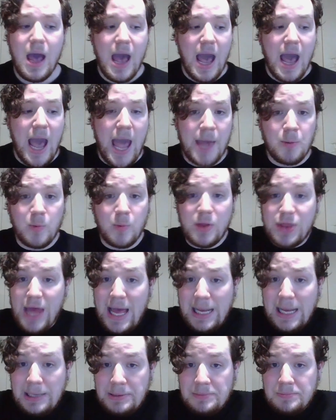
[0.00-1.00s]
And with
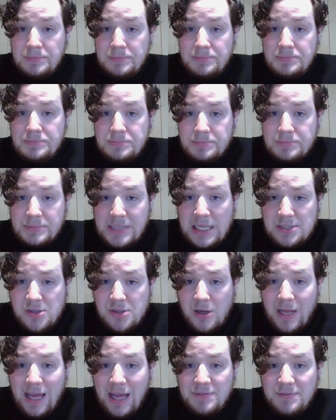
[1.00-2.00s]
that, that's
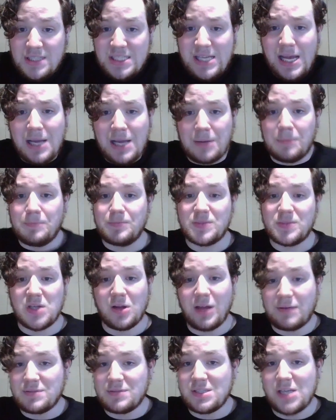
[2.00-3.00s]
all I have to say. That's all I
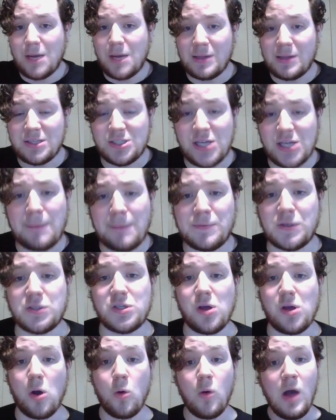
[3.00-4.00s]
have to say about the chapter.
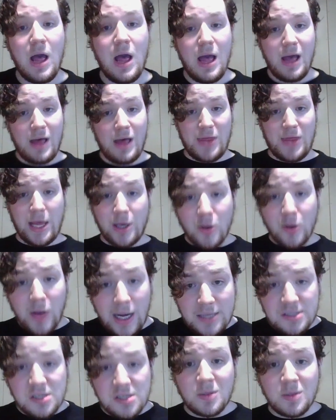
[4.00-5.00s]
So, thank you
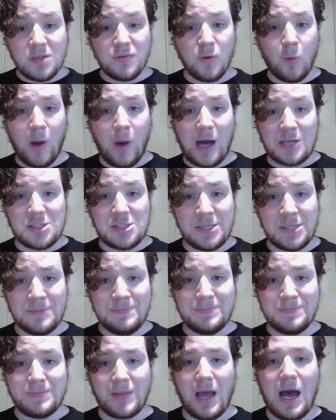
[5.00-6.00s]
guys so much for watching.
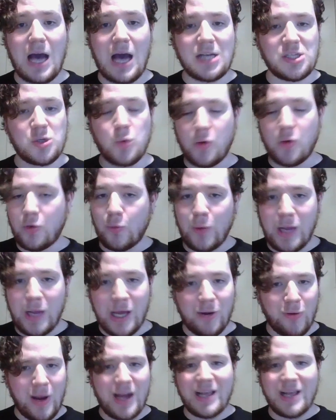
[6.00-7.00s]
I just want to
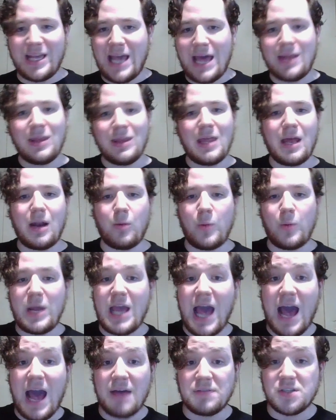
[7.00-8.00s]
reiterate again that we
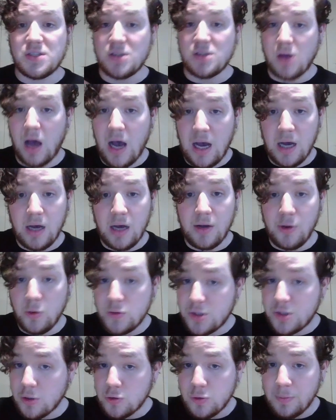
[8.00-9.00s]
have new
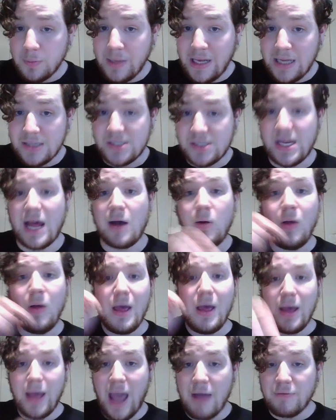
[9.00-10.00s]
social medias now.
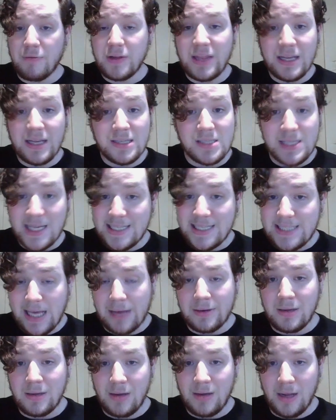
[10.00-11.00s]
Everything is linked
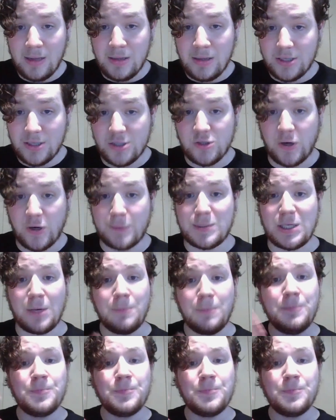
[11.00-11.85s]
down in the description.